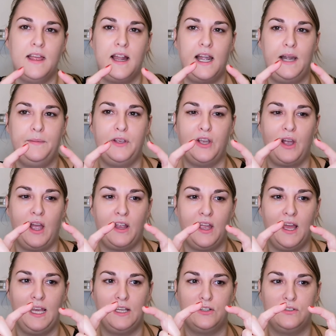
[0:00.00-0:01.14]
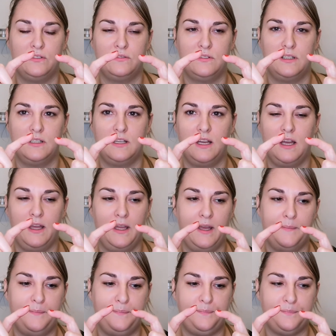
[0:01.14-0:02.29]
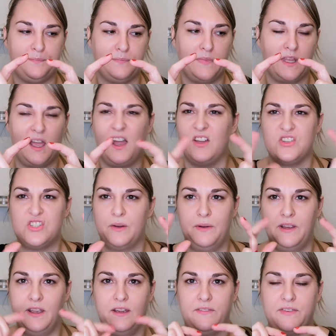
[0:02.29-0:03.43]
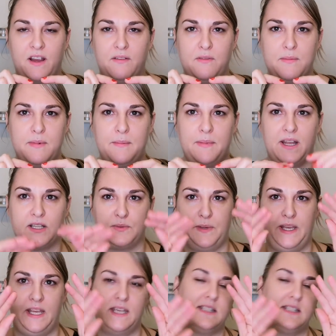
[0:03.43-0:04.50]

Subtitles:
I got a little, I'll show it you if I can remember next week.